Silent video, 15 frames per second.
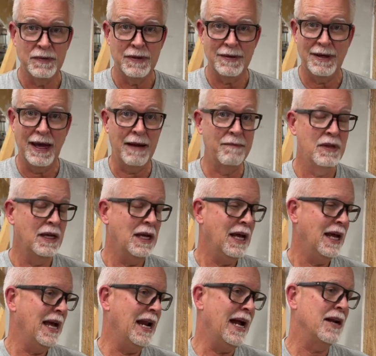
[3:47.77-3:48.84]
Okay,
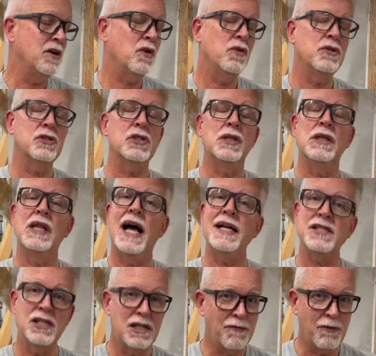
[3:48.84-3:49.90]
and I know there's
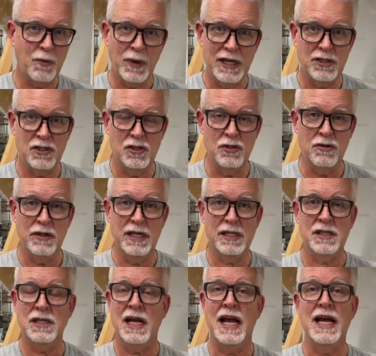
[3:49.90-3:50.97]
lots of different ways to do
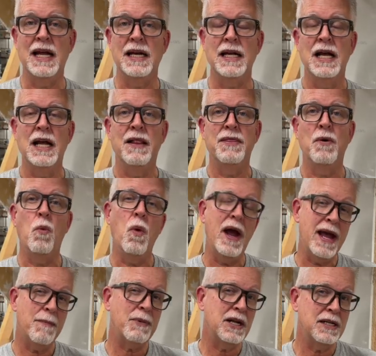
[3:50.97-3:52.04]
this, and the way
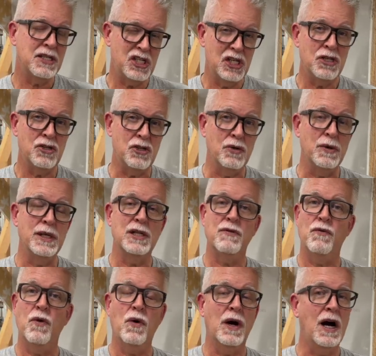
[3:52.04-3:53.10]
I'm going to teach you is
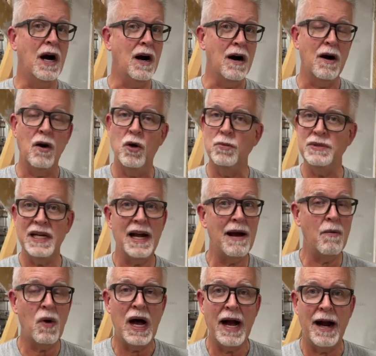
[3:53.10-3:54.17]
for our home
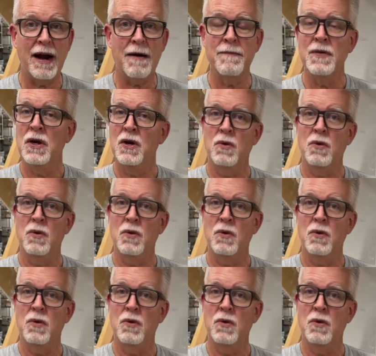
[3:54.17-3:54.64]
DIYer.